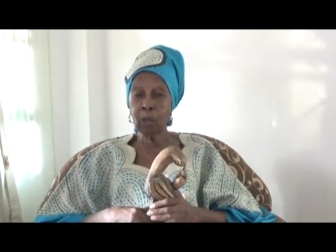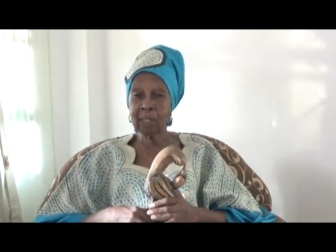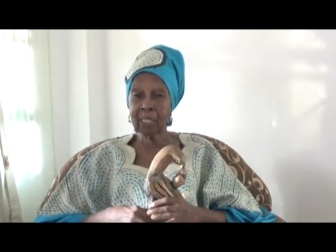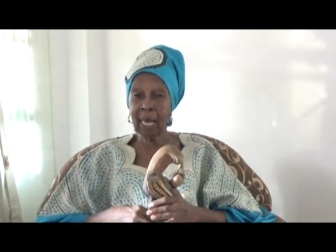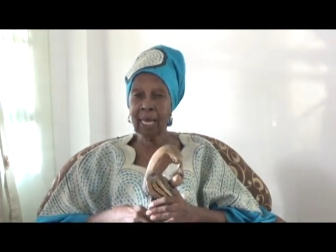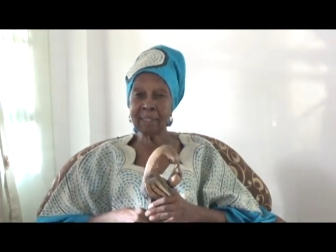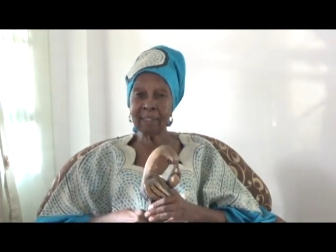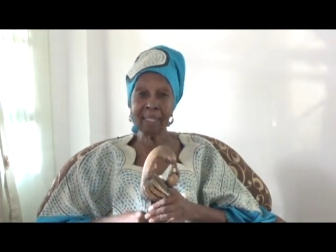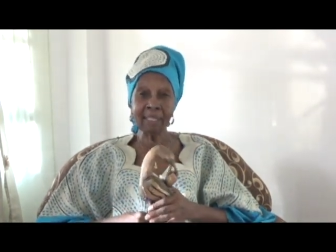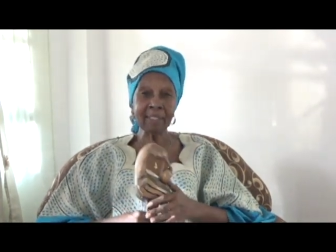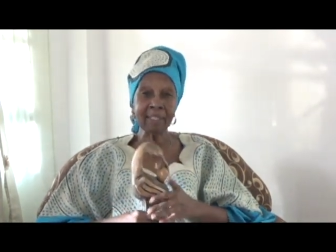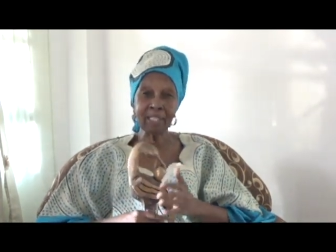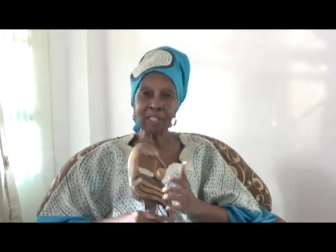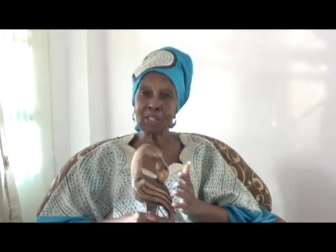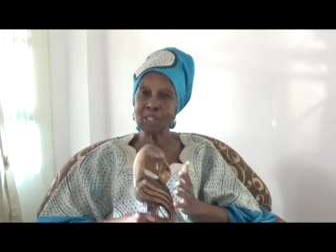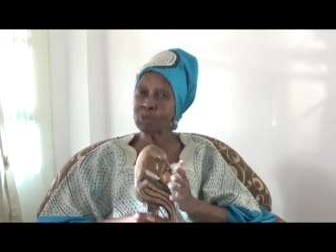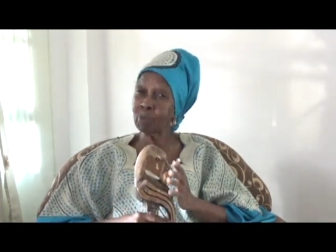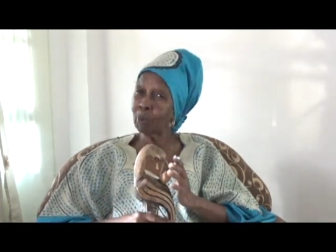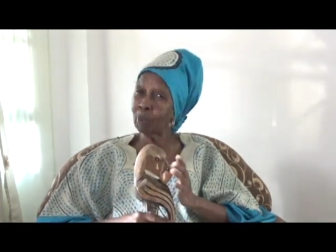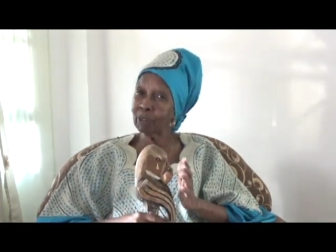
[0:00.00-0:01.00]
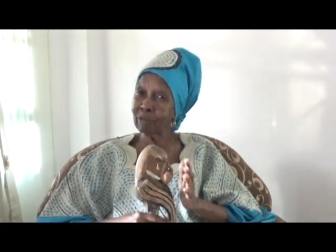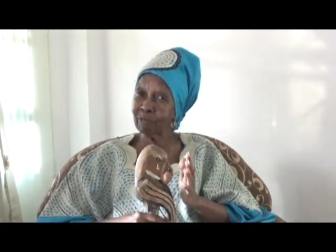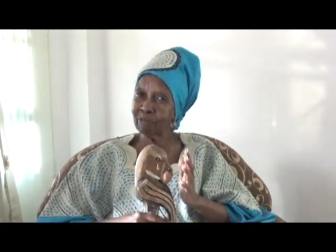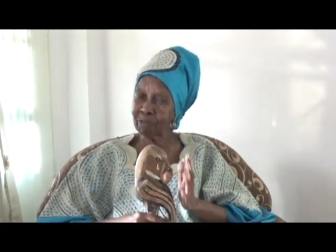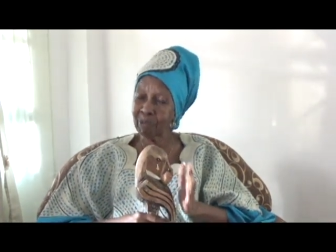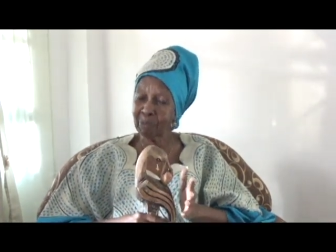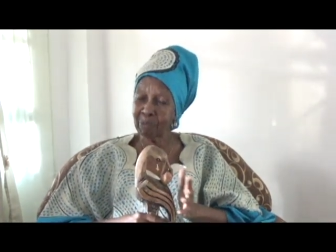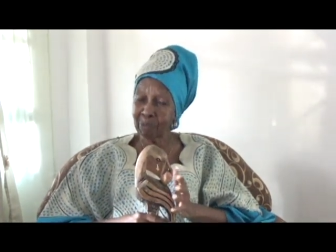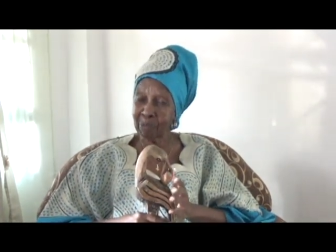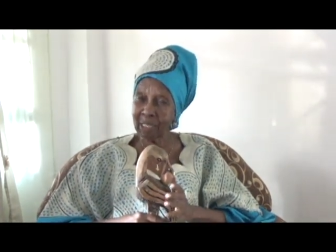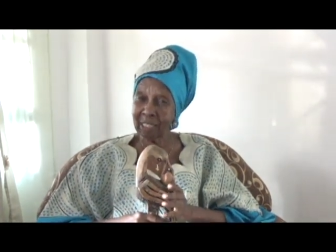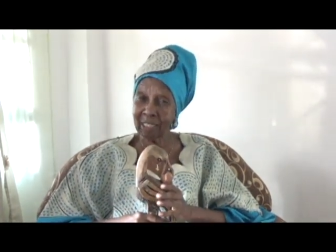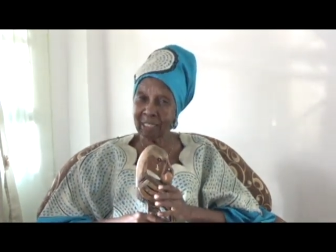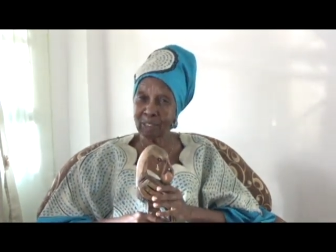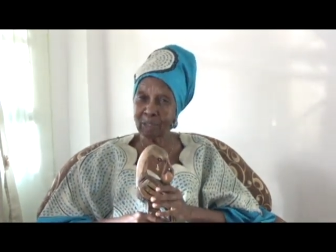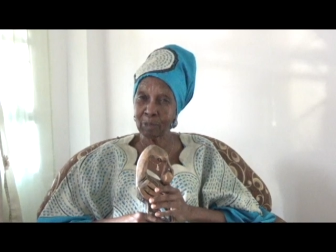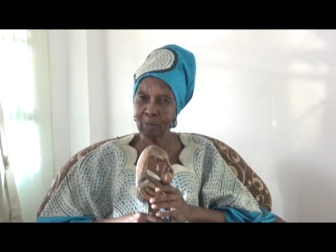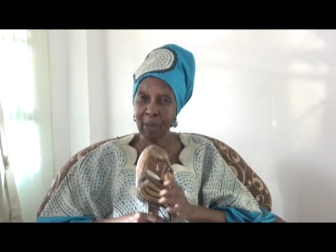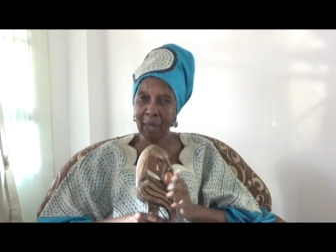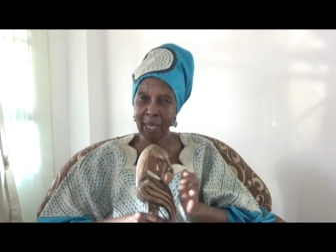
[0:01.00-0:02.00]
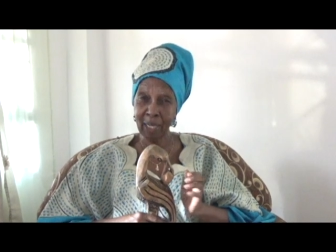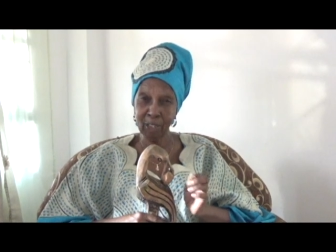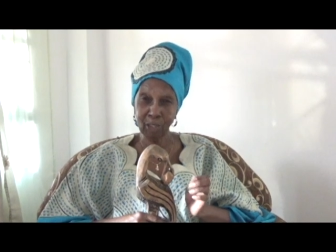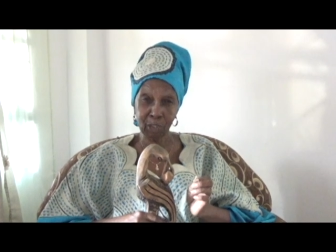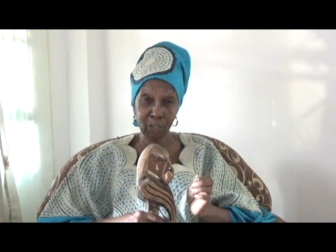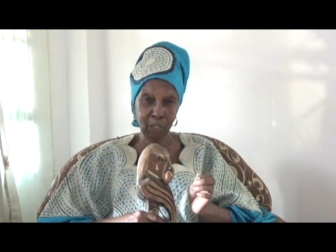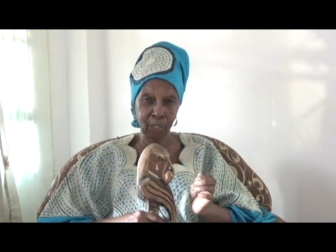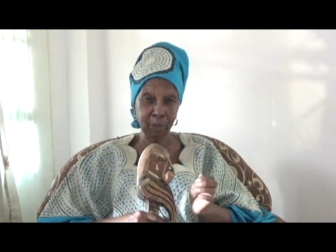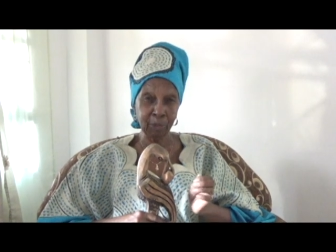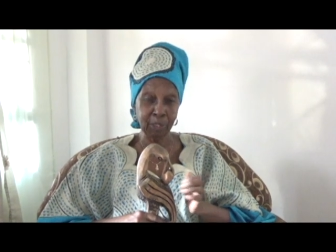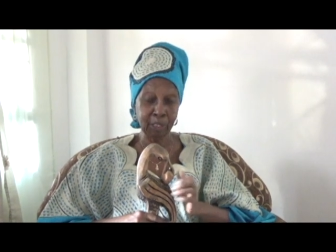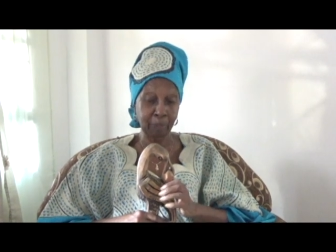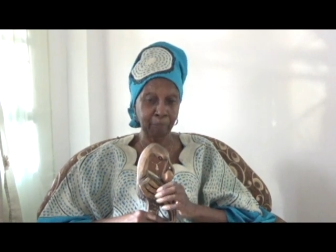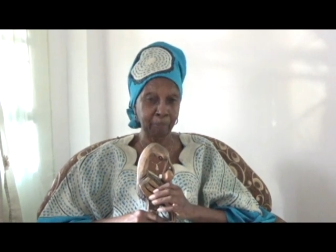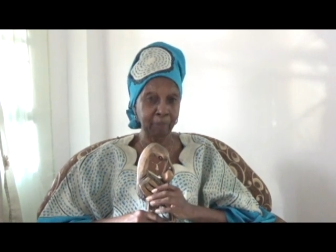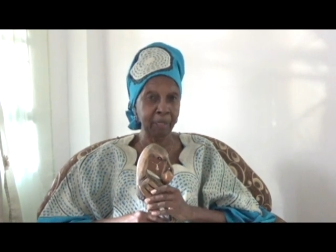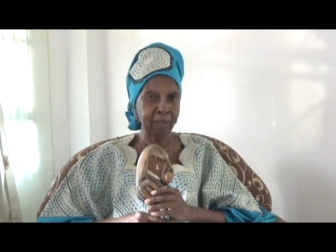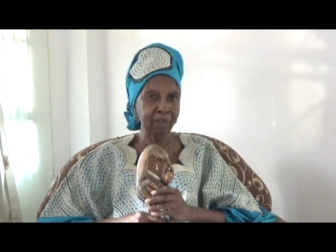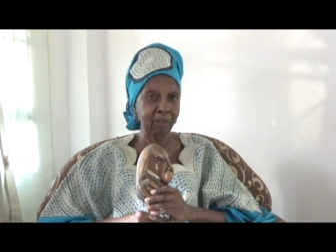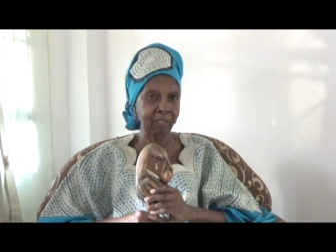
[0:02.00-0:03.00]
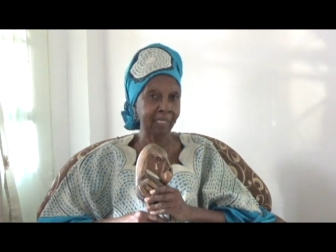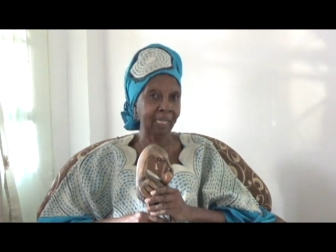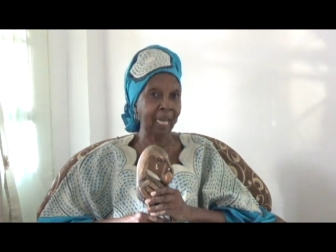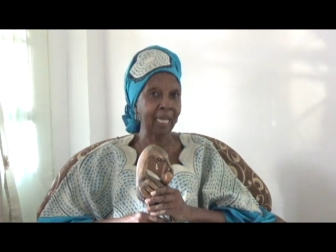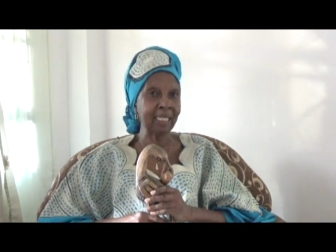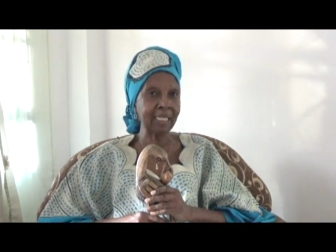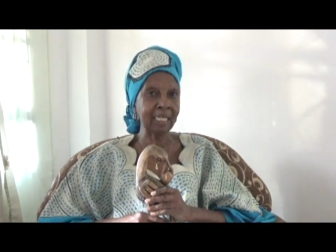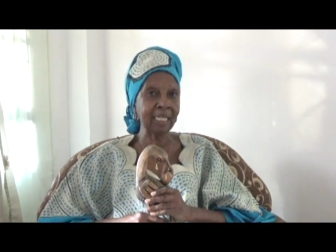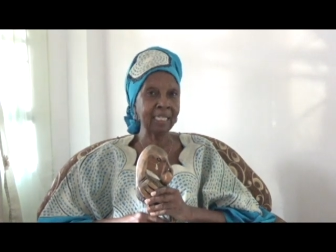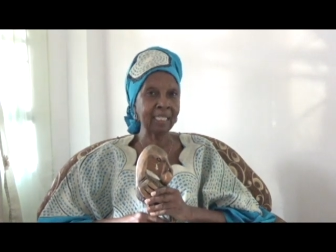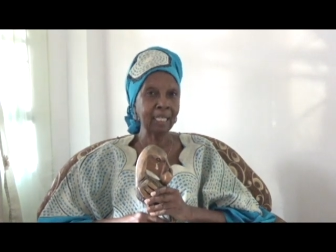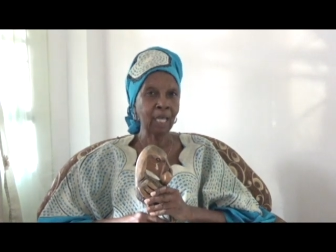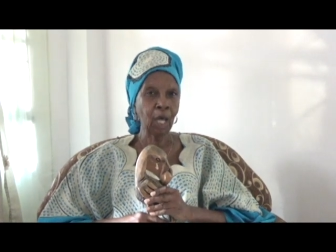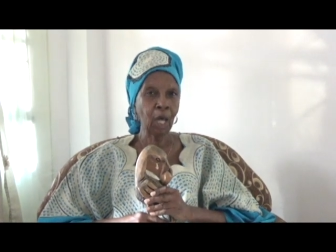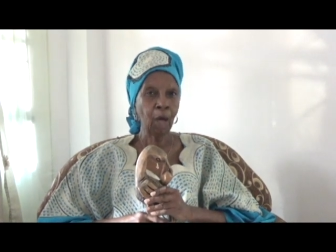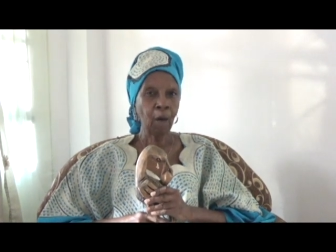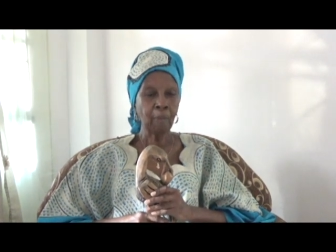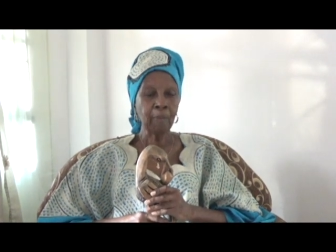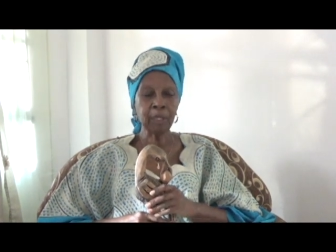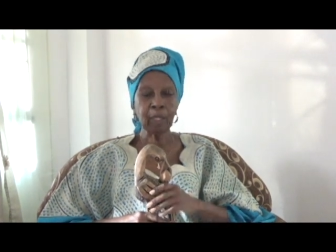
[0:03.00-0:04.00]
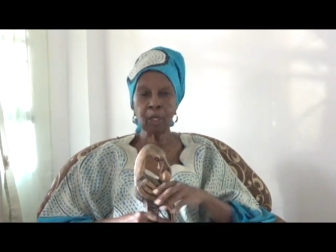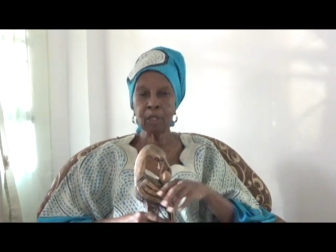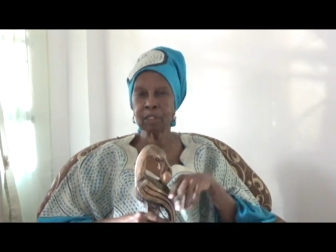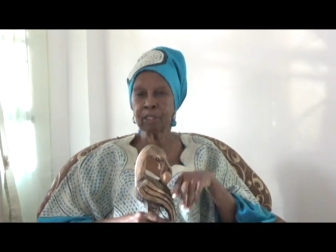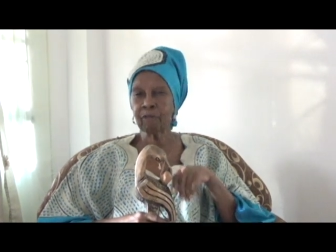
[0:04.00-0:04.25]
because I think this is one of the reasons why I chose the period I did.